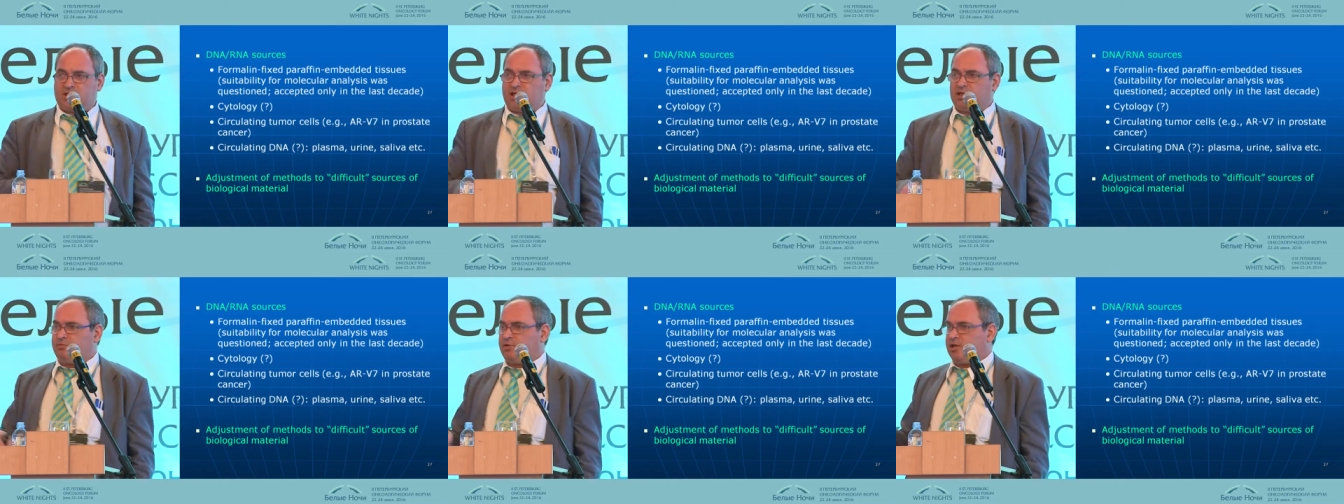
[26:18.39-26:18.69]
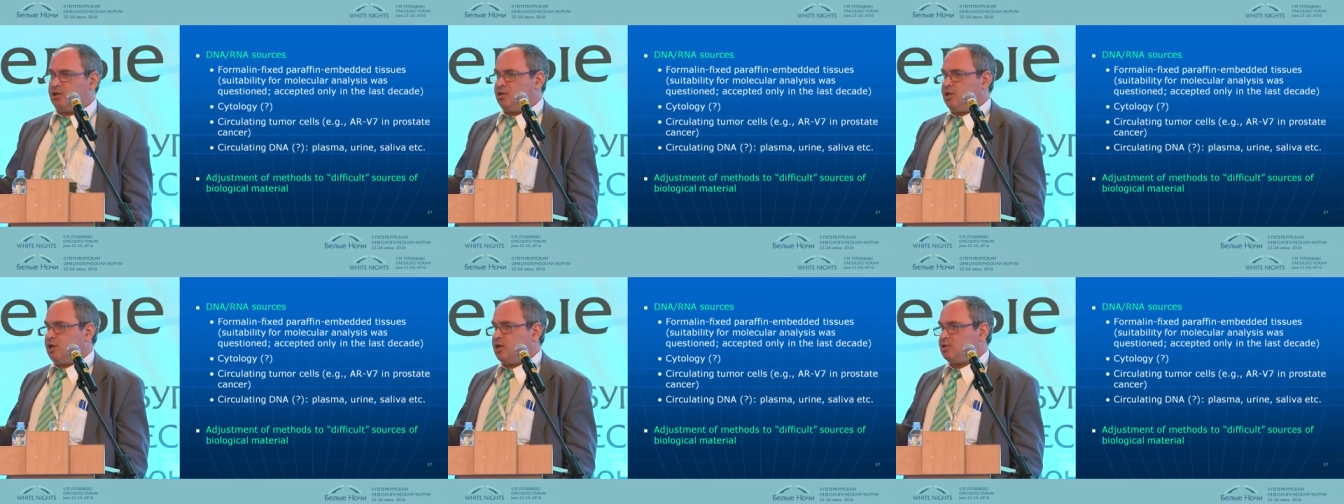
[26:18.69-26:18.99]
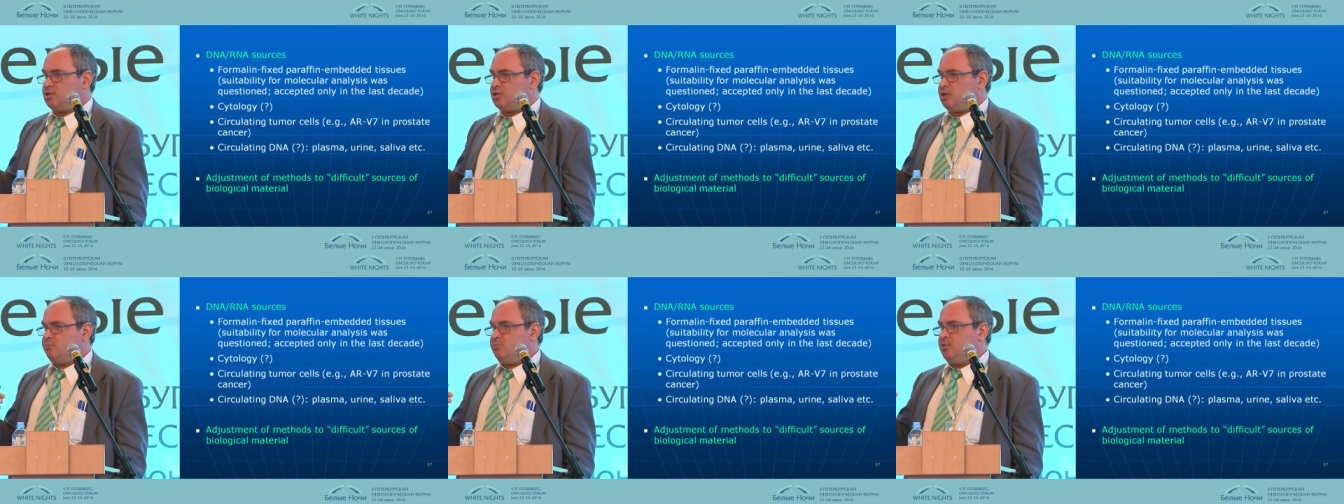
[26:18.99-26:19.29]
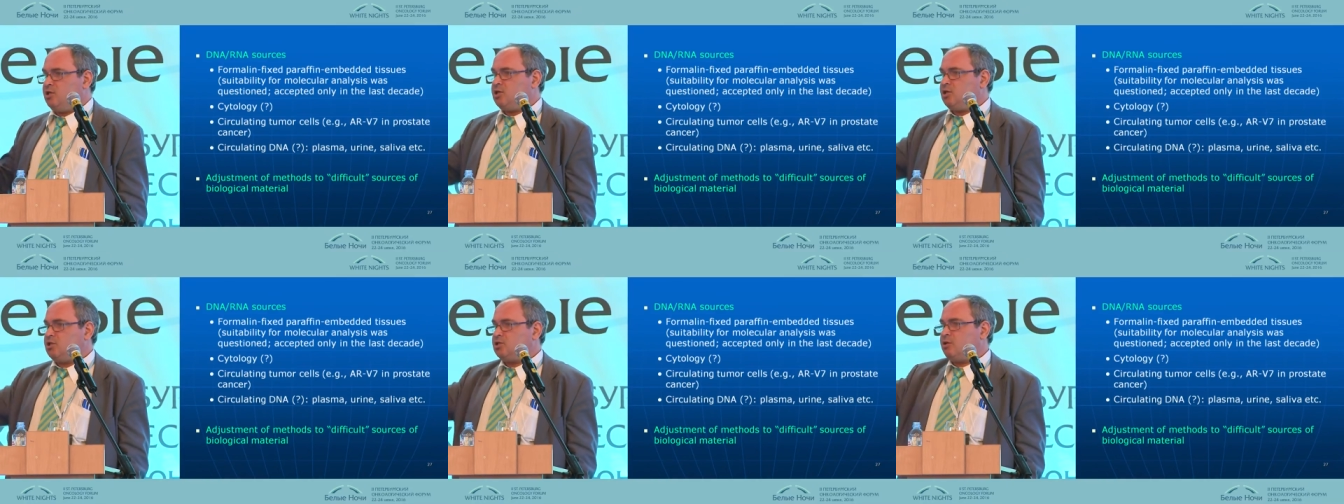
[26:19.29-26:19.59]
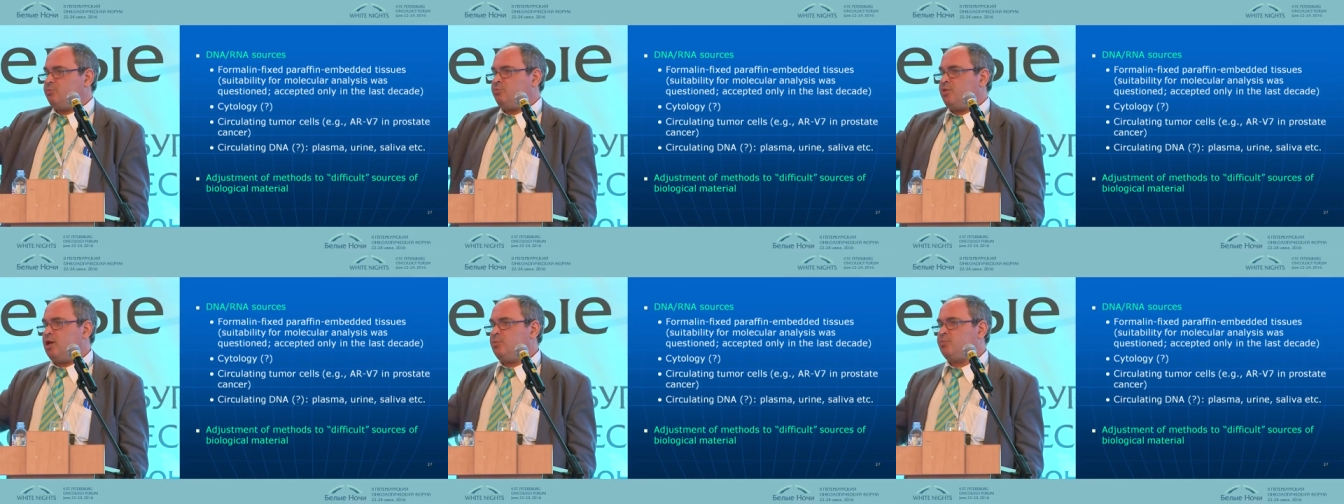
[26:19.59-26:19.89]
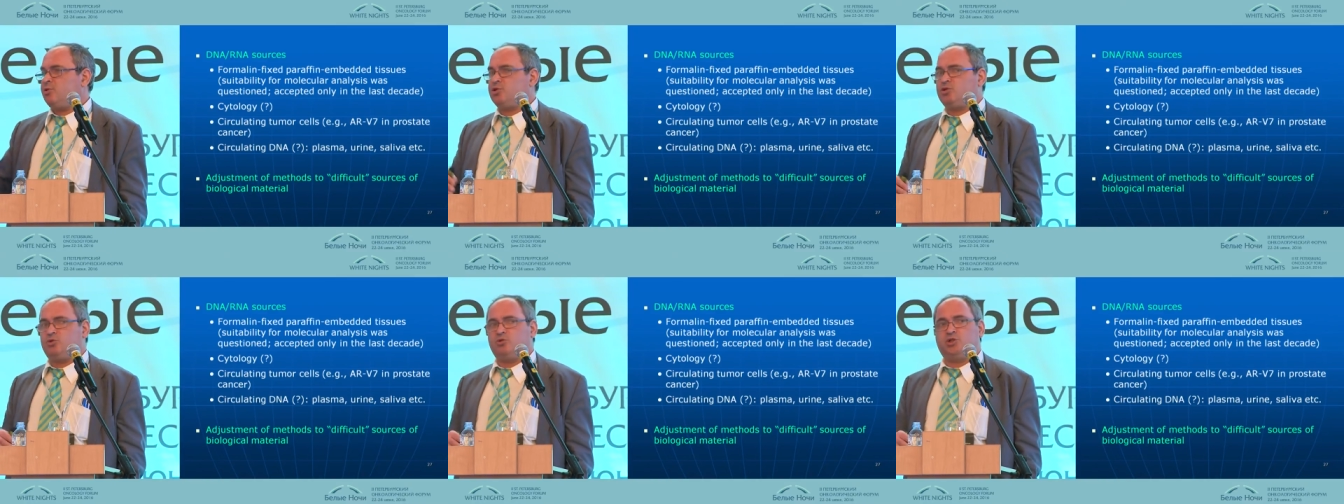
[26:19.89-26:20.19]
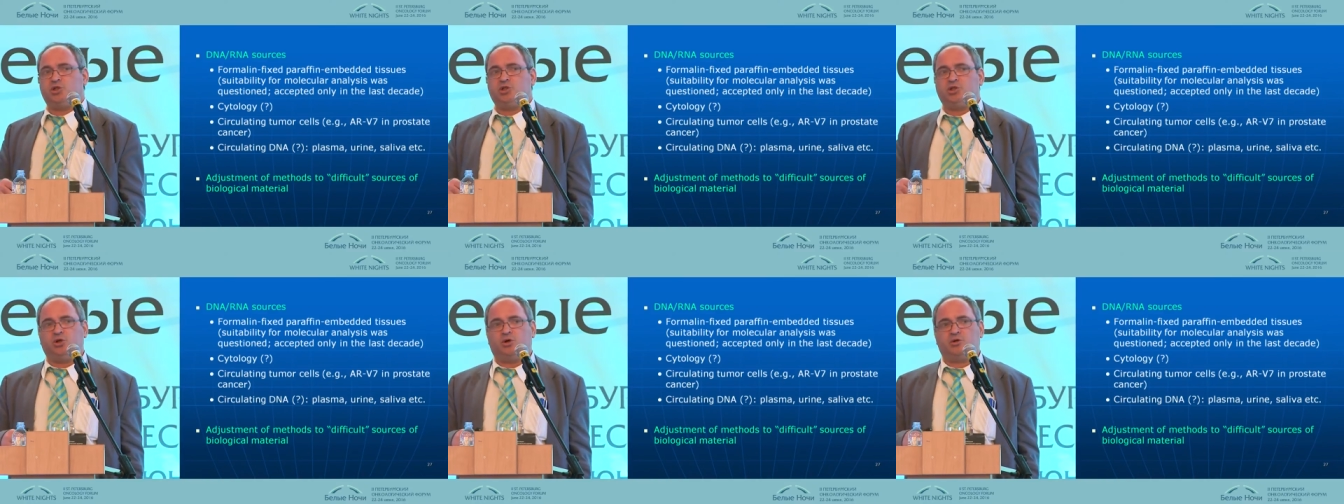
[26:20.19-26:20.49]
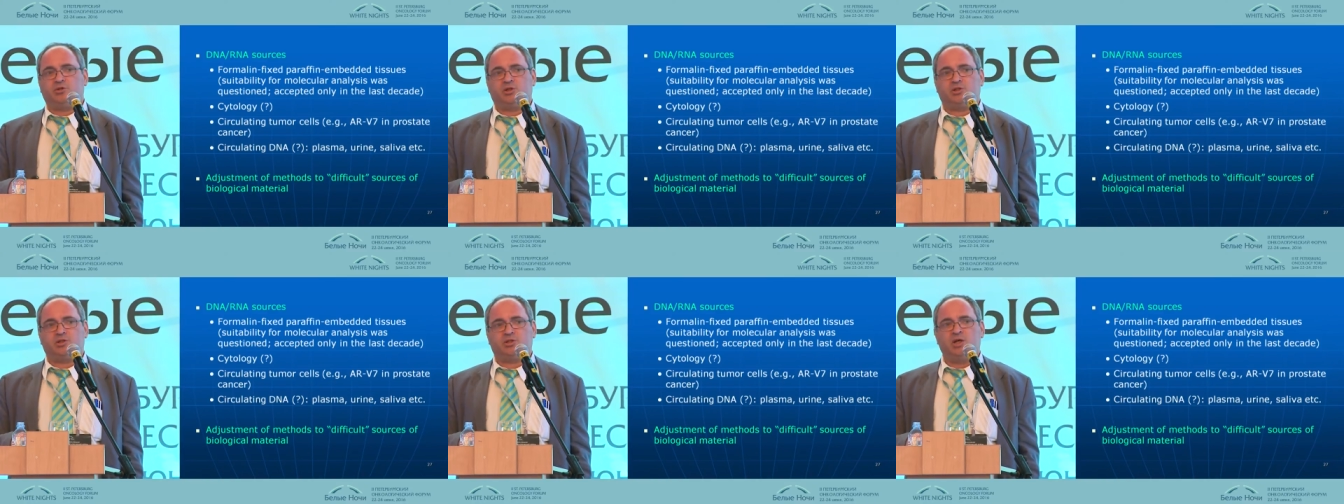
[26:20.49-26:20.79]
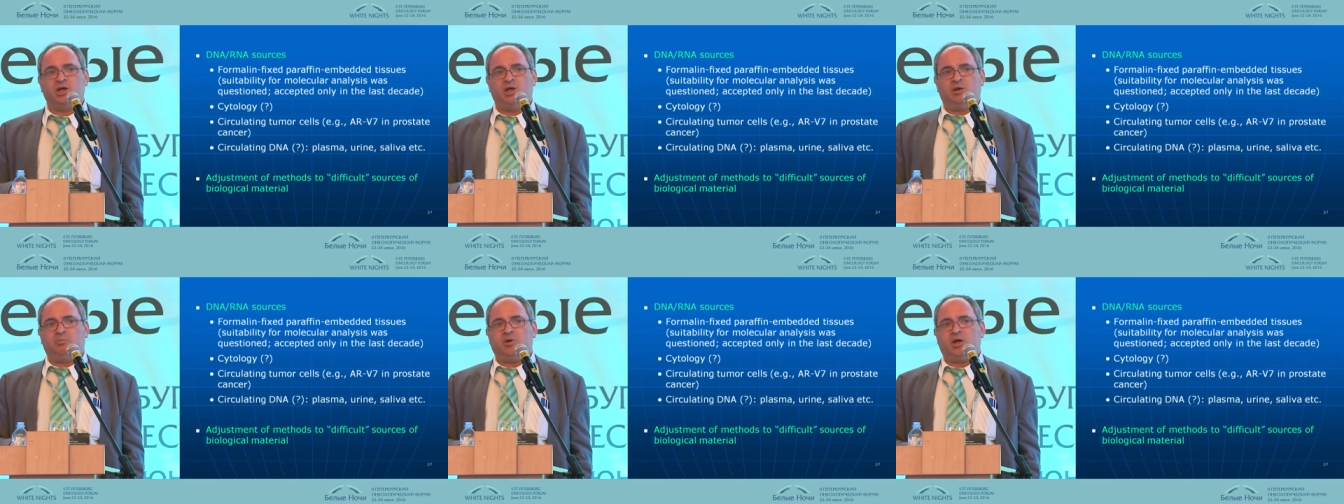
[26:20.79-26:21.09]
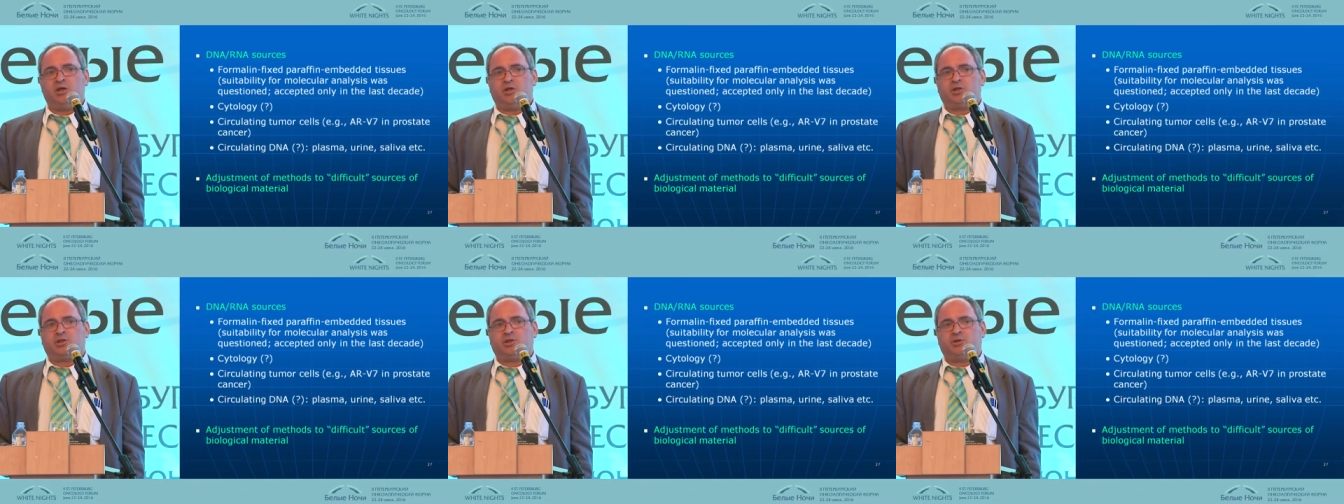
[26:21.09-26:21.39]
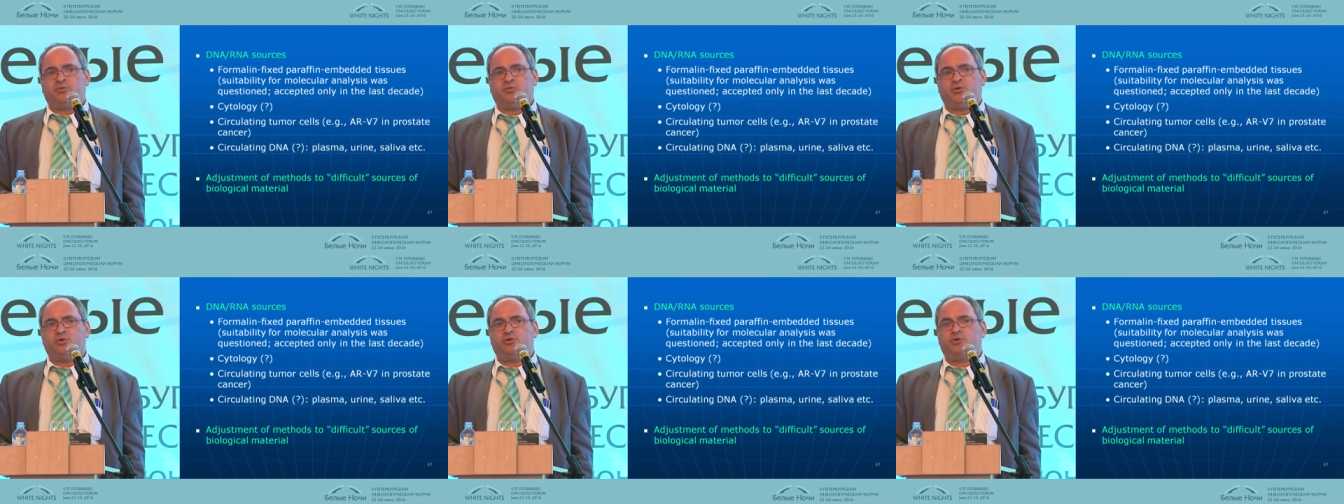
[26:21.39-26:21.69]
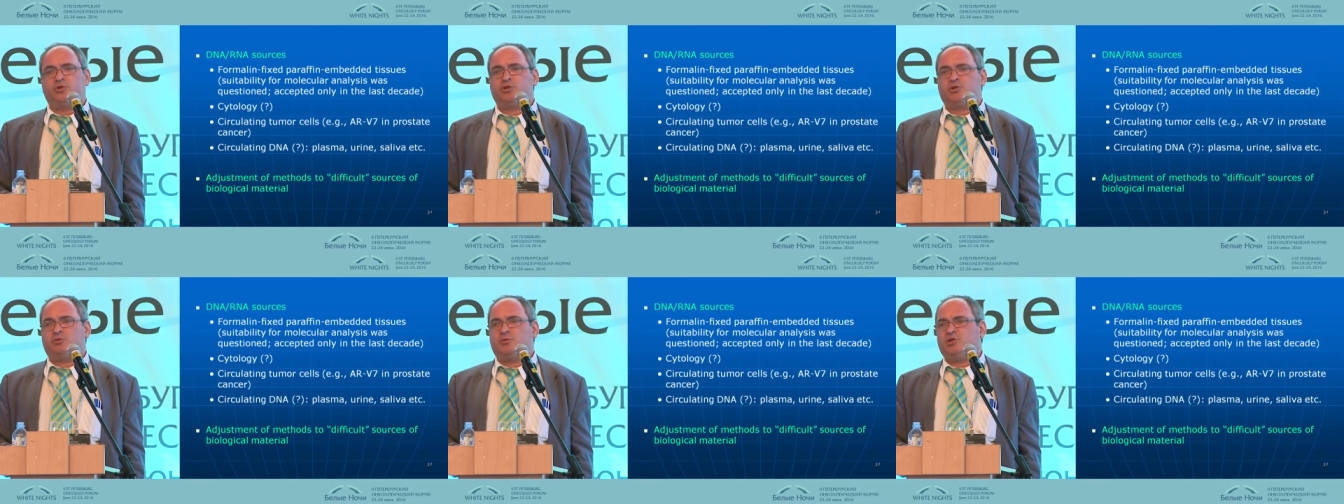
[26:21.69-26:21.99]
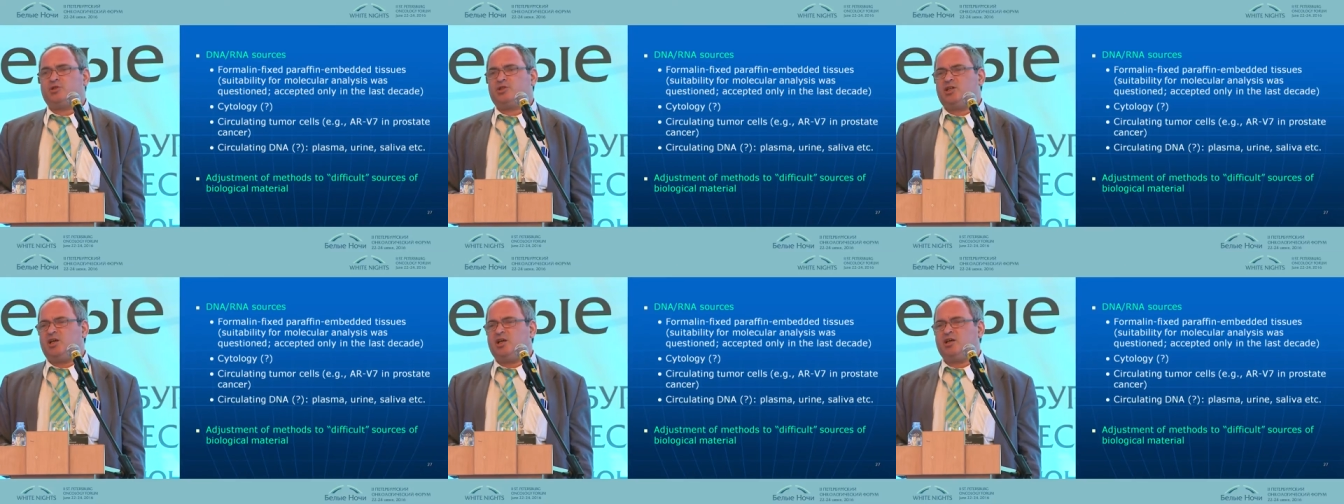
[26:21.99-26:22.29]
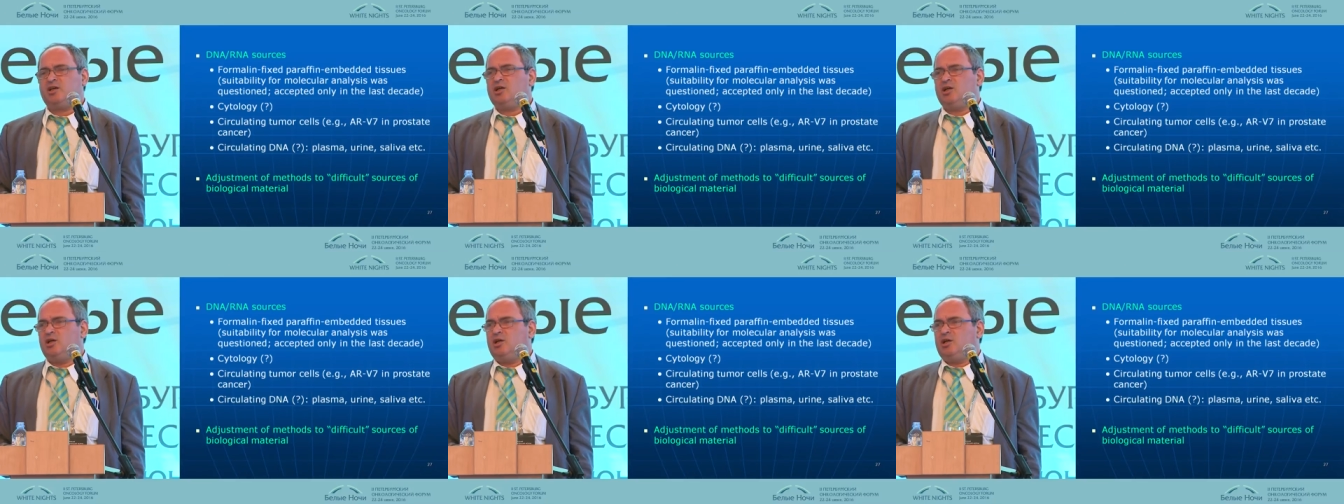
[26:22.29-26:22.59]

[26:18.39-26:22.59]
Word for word: and when I was submitting the papers to the journals, many reviewers were saying